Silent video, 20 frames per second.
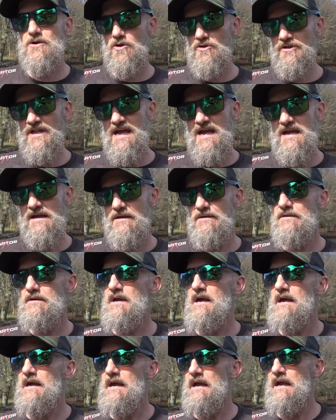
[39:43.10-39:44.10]
on that
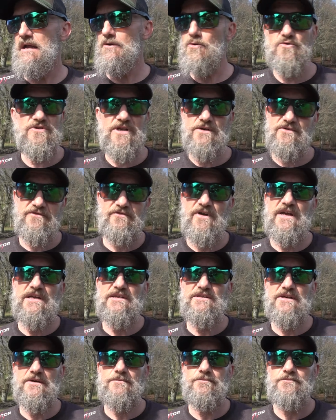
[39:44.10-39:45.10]
and also to
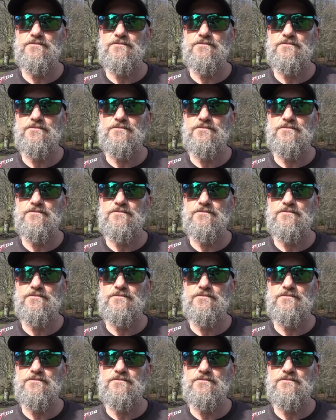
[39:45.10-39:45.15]
feed.